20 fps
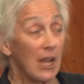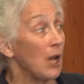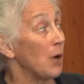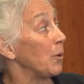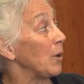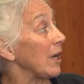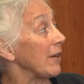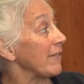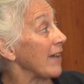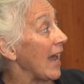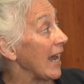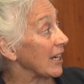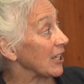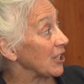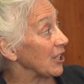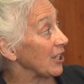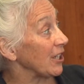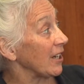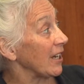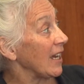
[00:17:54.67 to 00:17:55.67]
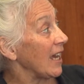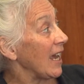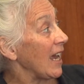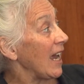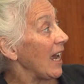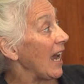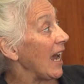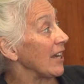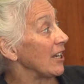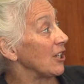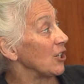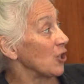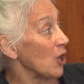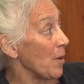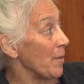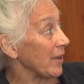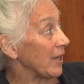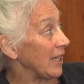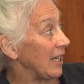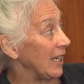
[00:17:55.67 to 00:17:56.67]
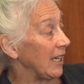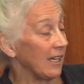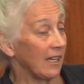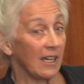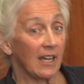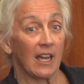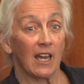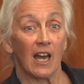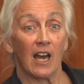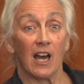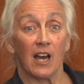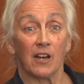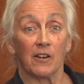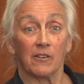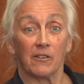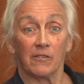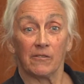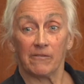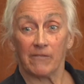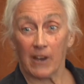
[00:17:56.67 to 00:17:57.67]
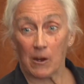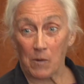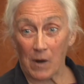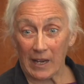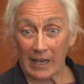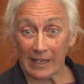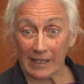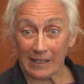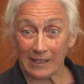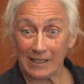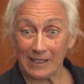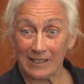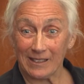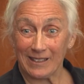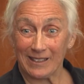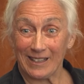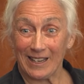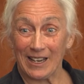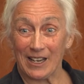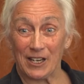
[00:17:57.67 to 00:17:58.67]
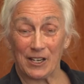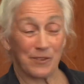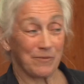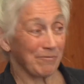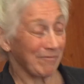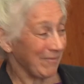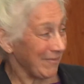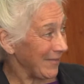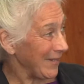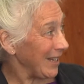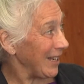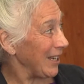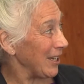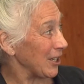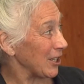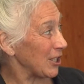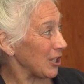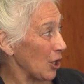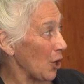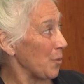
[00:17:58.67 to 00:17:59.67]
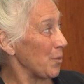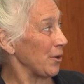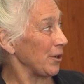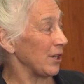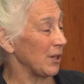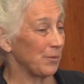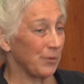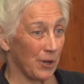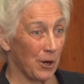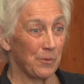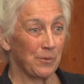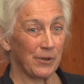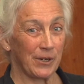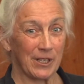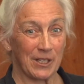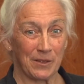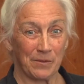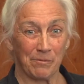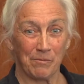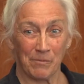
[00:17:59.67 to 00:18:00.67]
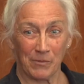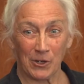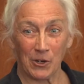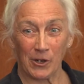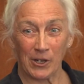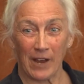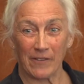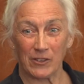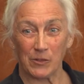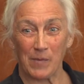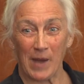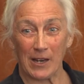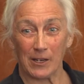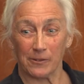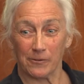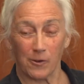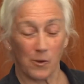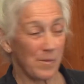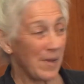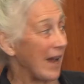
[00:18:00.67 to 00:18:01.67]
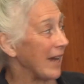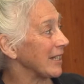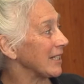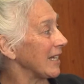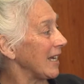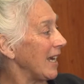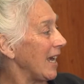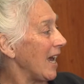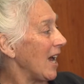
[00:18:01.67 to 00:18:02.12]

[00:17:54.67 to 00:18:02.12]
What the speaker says: We have Hector and Andromache farewelling in a sober and appropriate going off to battle format.